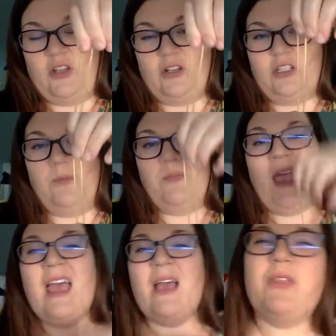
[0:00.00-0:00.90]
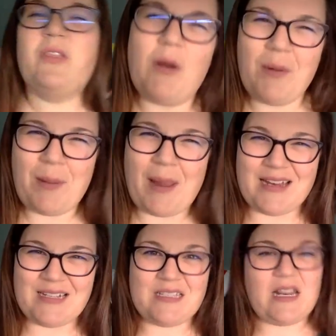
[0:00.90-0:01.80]
So with a rubber band,
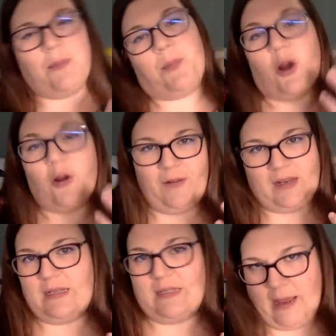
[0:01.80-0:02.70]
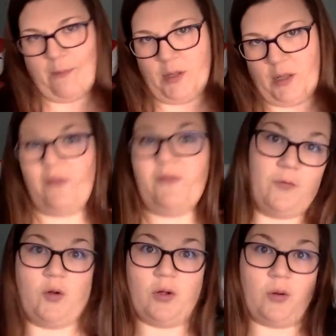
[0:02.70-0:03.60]
it's not a perfect example of your
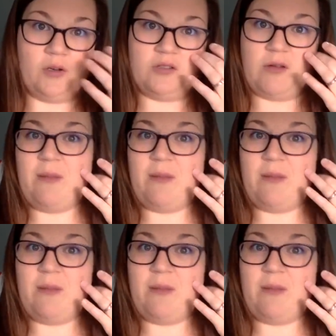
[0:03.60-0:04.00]
vocal cords, right?